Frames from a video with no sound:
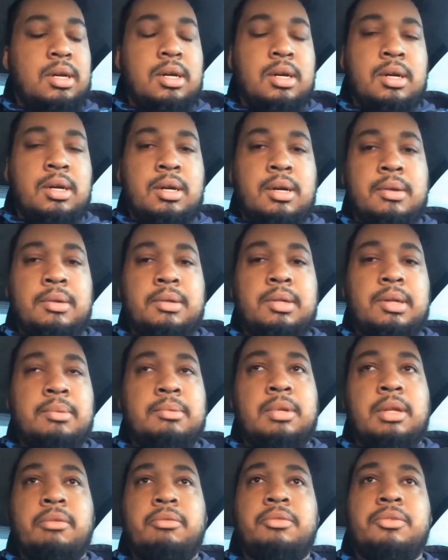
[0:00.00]
I'm
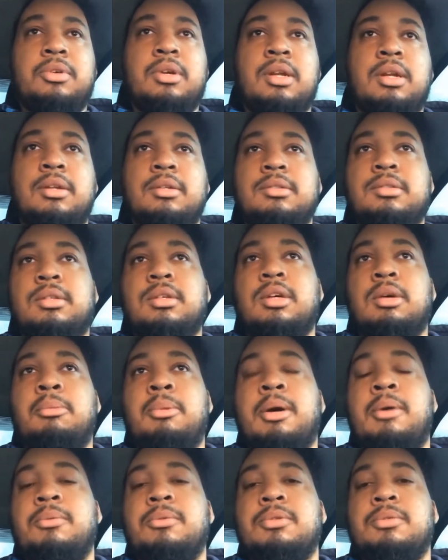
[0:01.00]
definitely trying to come
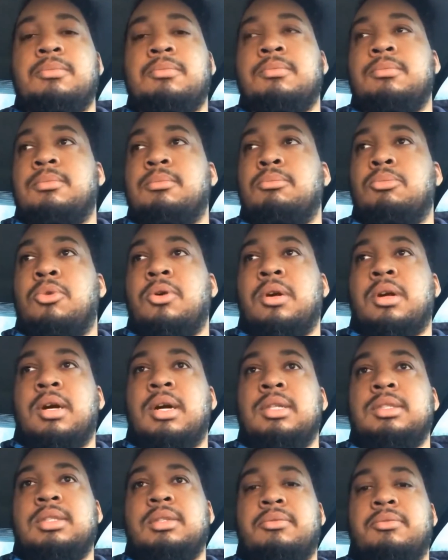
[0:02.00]
out with some more
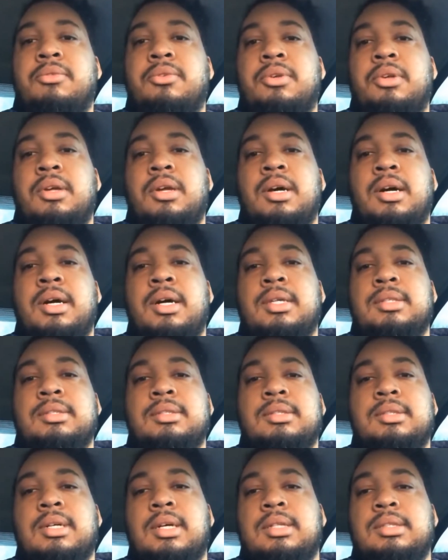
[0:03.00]
content for you guys.
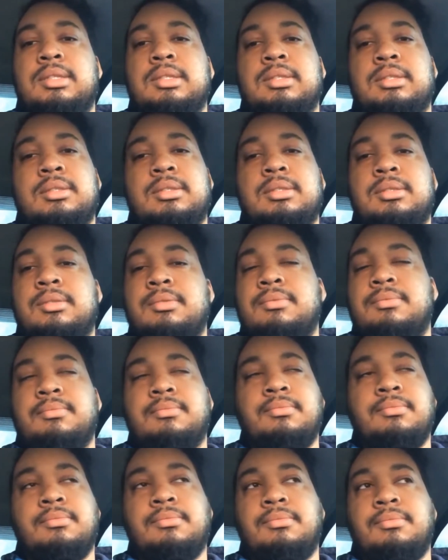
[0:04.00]

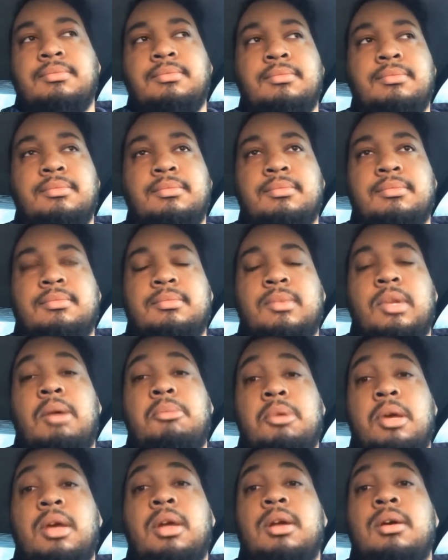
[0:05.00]
I'm
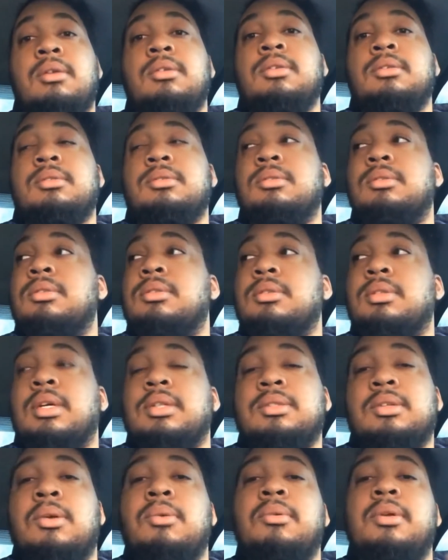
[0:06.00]
gonna get on it.
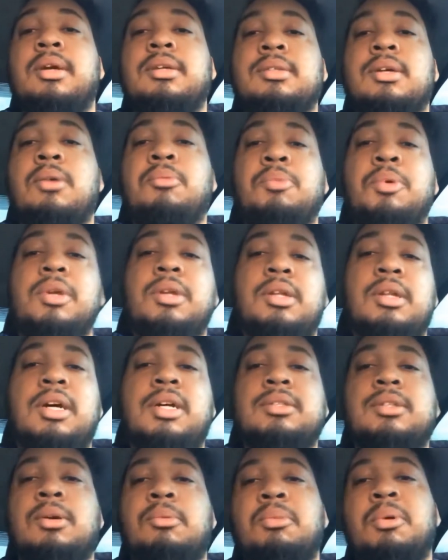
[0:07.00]
That's on me.
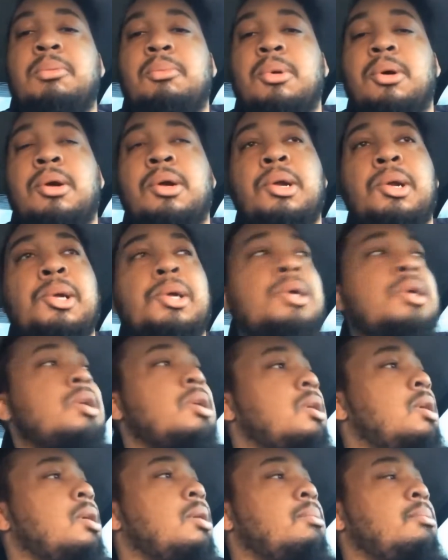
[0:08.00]
That's on me, bro.
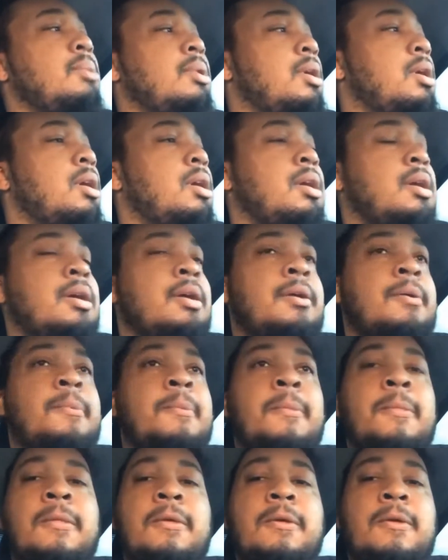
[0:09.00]
But
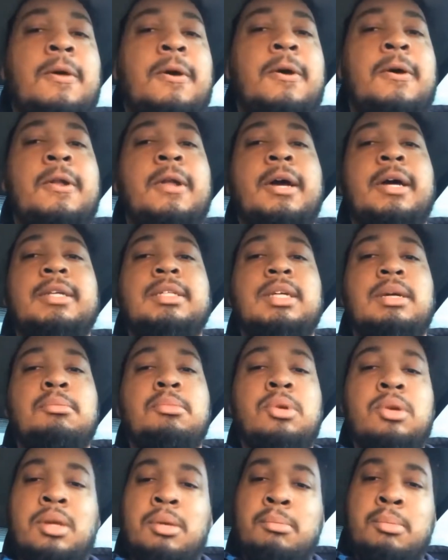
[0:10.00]
yeah, like I said,
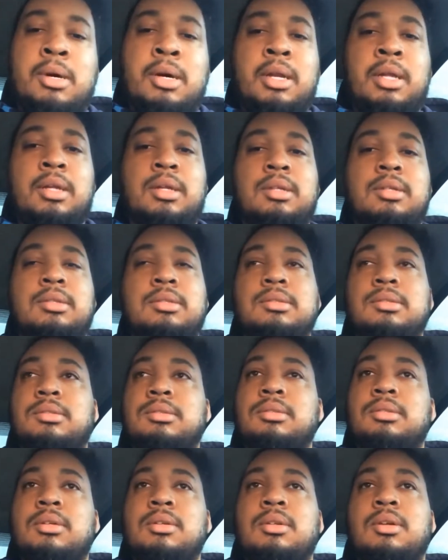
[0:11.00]
move your money.
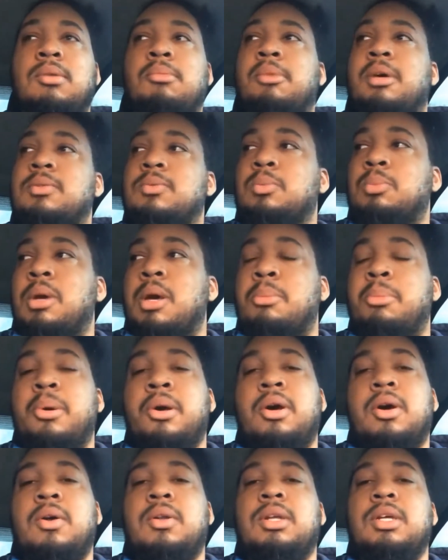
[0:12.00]
Don't mess with
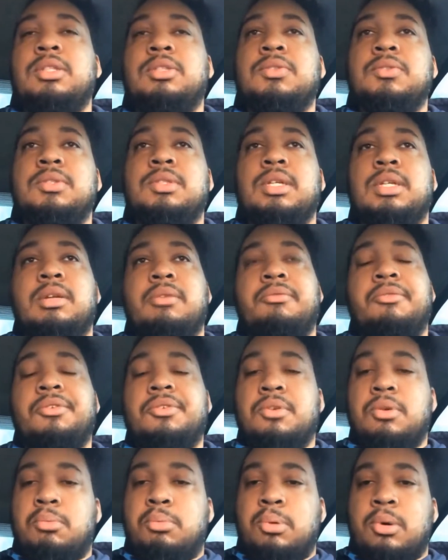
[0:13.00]
PayPal unless you send a
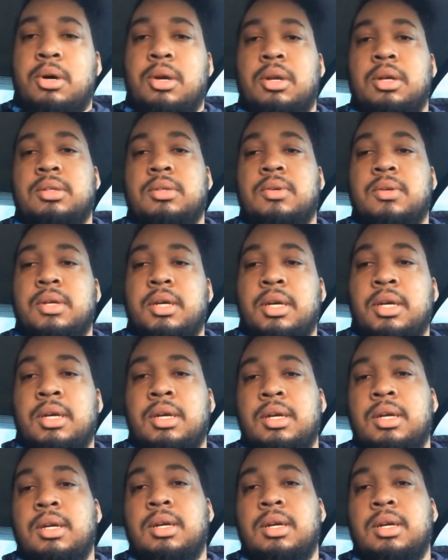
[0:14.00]
physical product, okay?